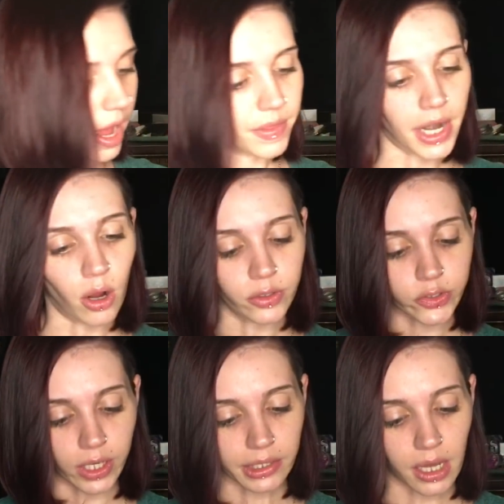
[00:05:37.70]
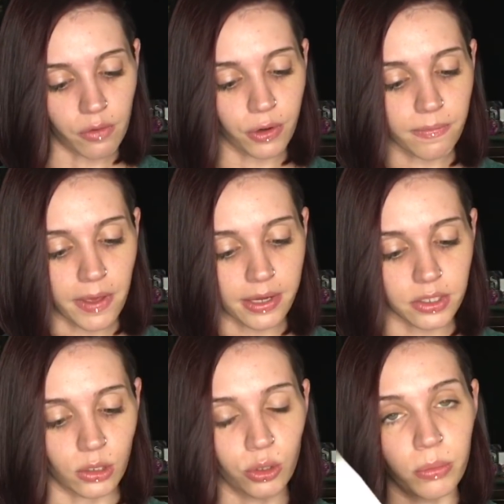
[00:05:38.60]
And then I also got the Cover
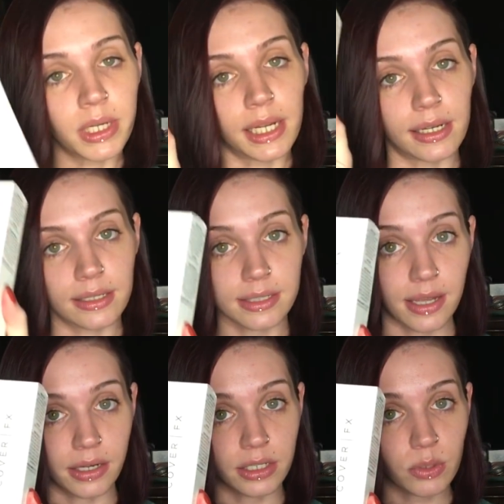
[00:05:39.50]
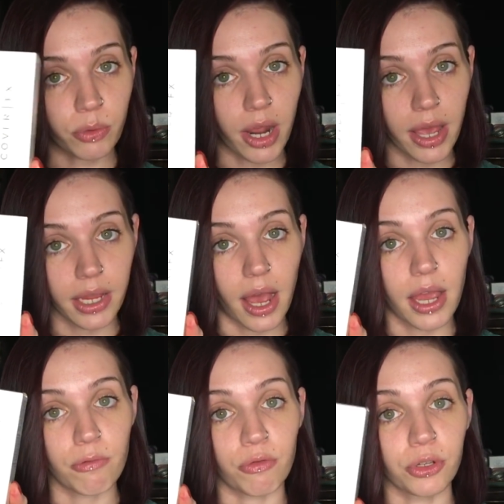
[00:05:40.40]
FX Illuminating Setting Spray.
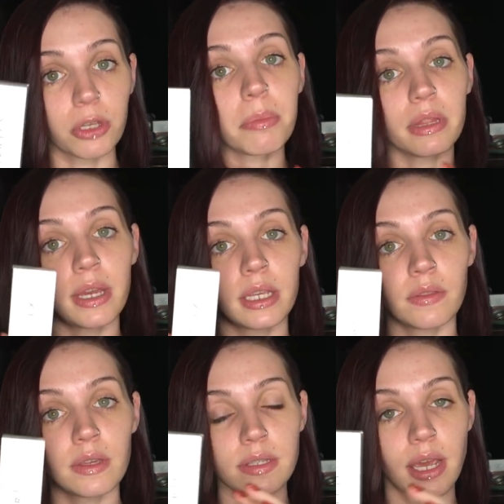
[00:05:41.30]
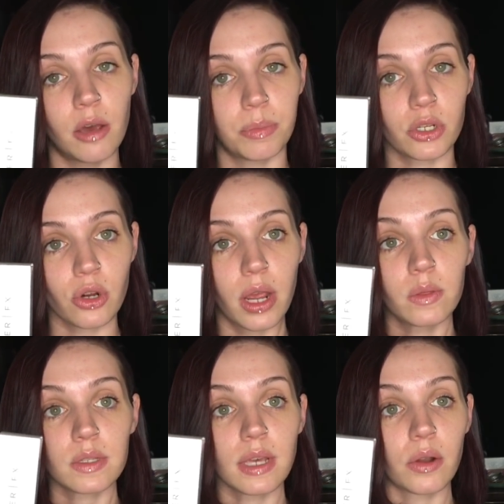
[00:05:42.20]
I've really been liking this. I have been trying
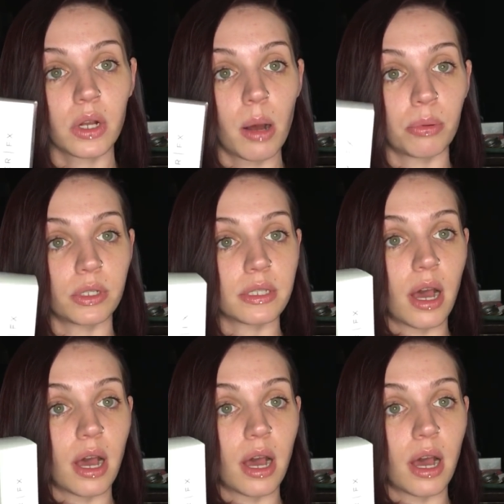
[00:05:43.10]
this out a couple of